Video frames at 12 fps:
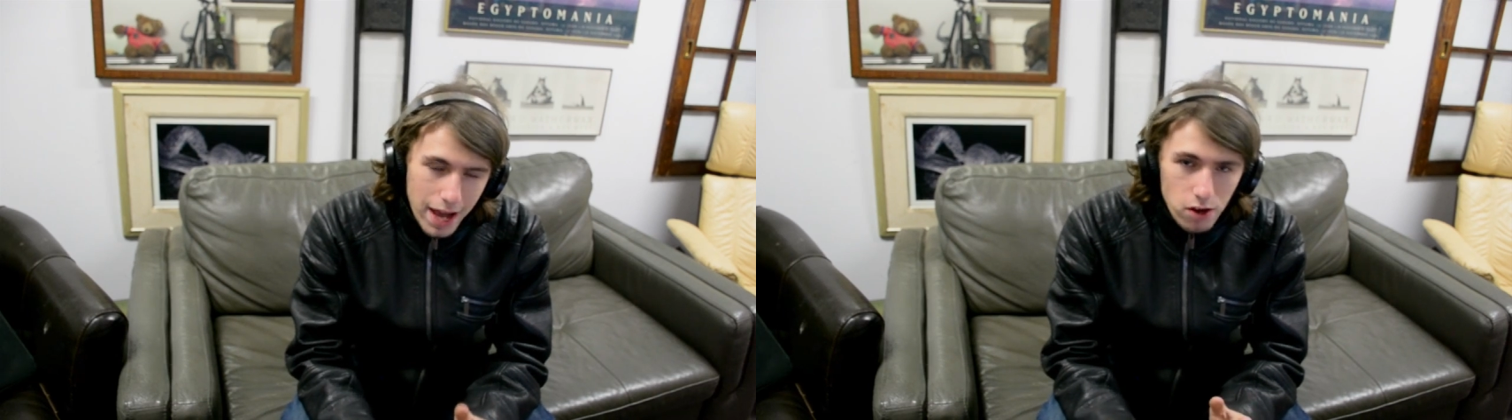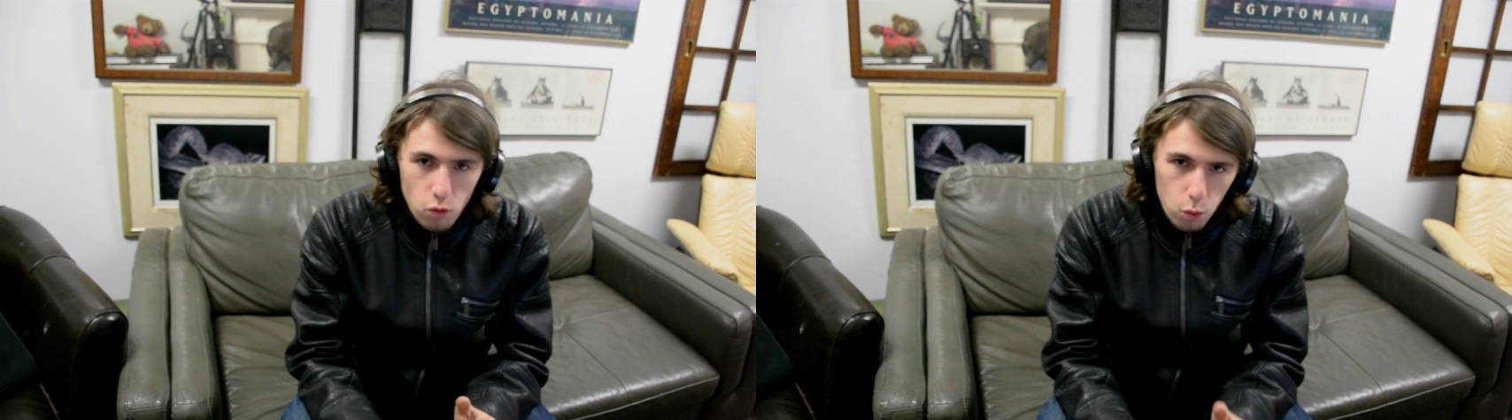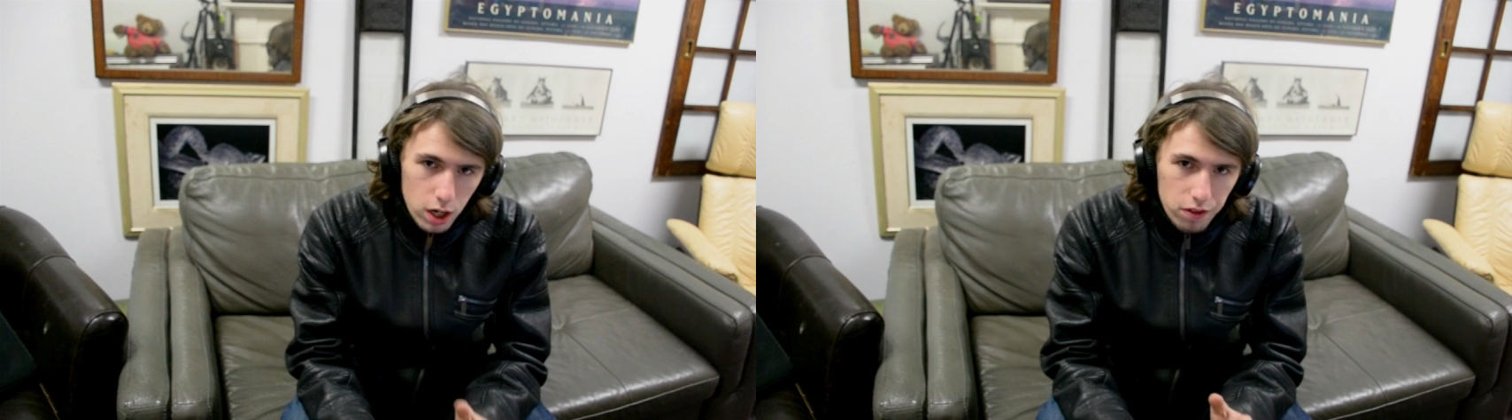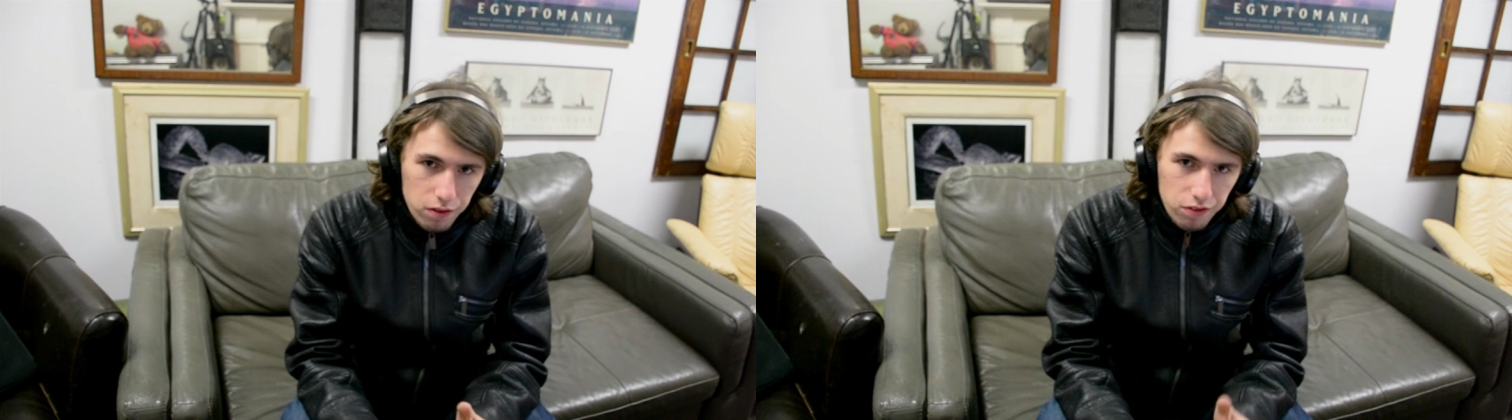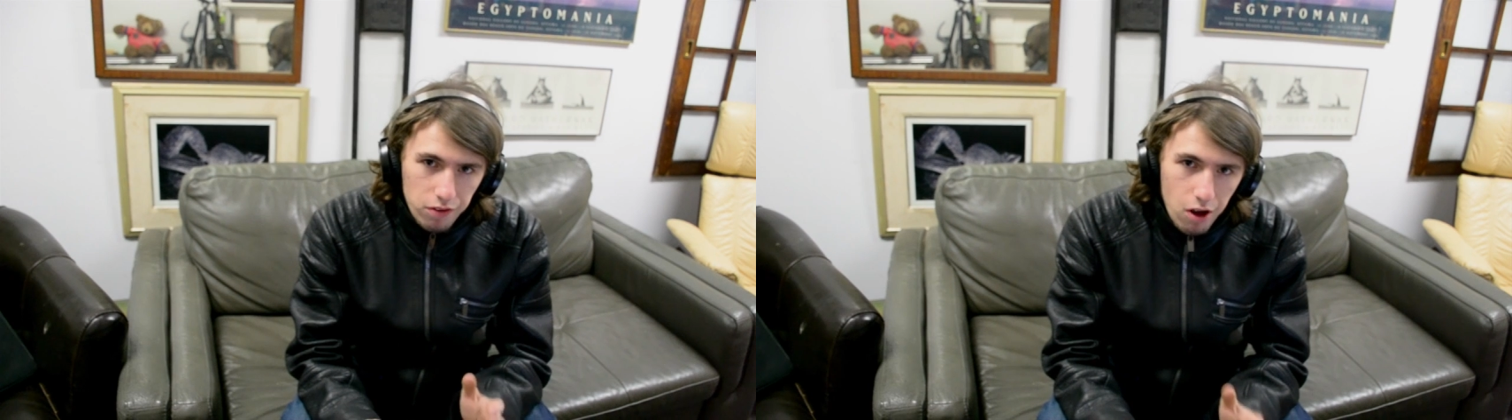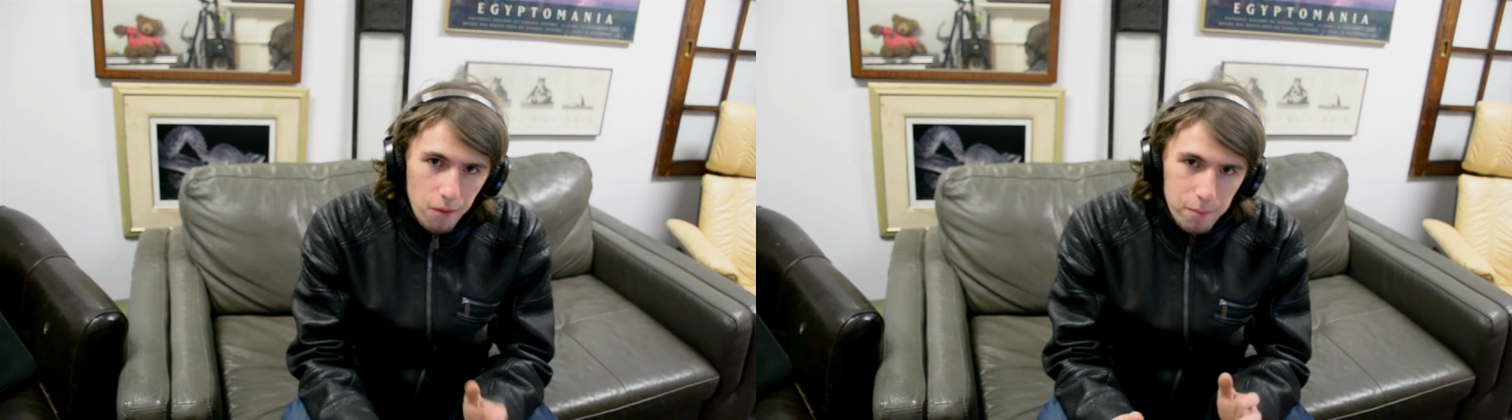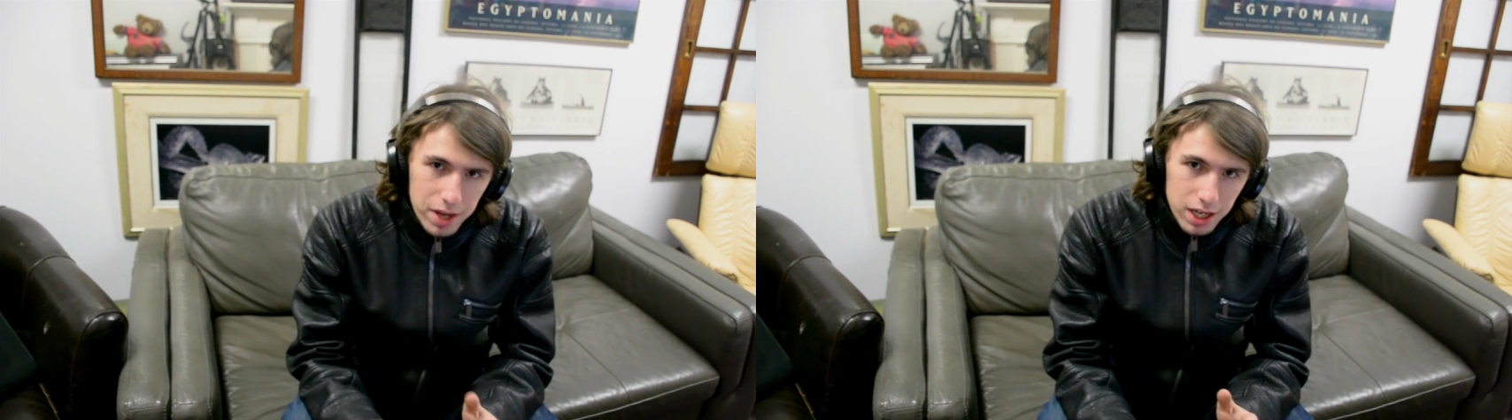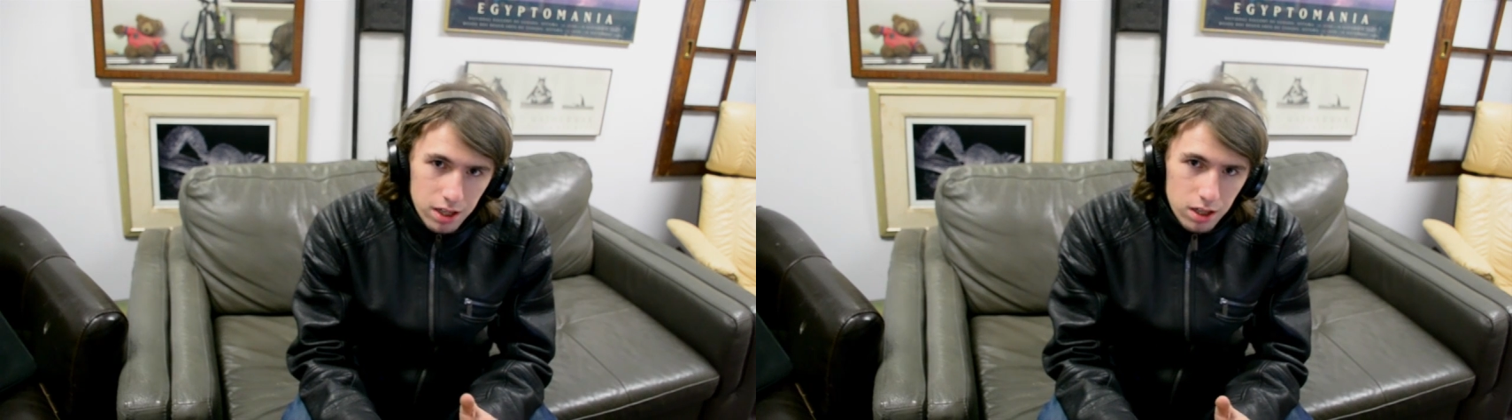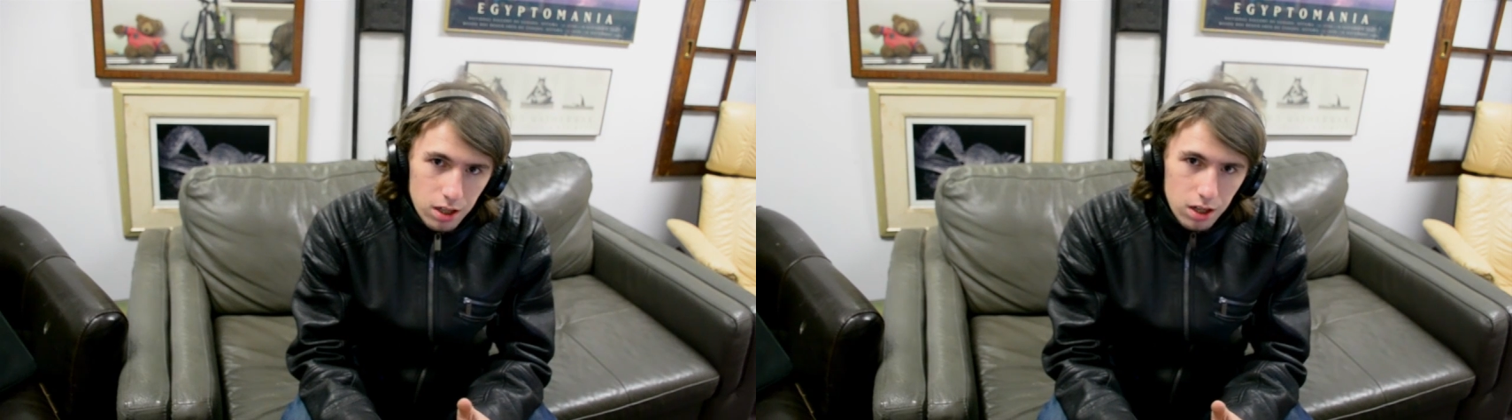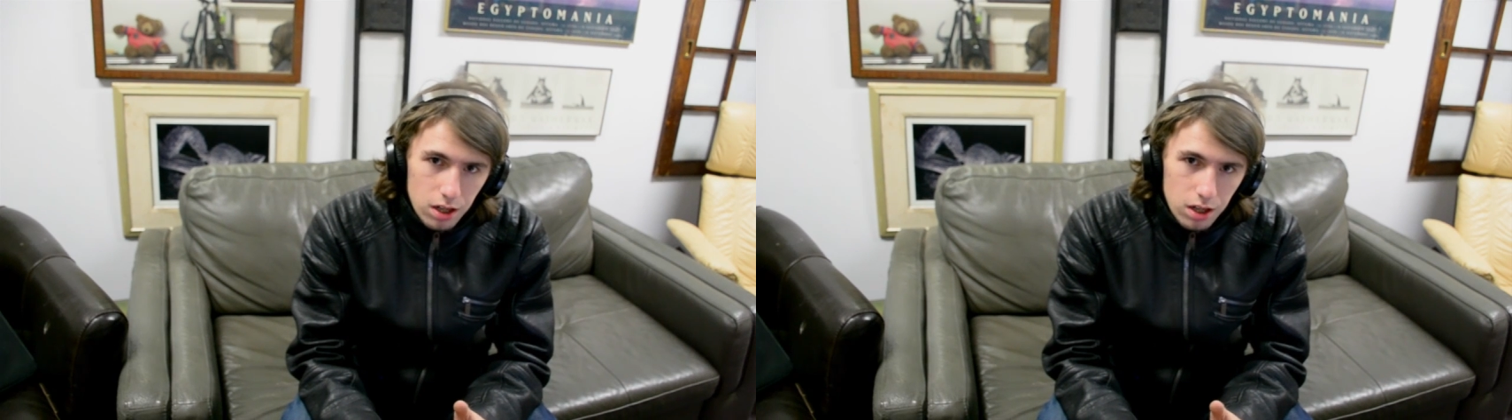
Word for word: end, what does this all mean?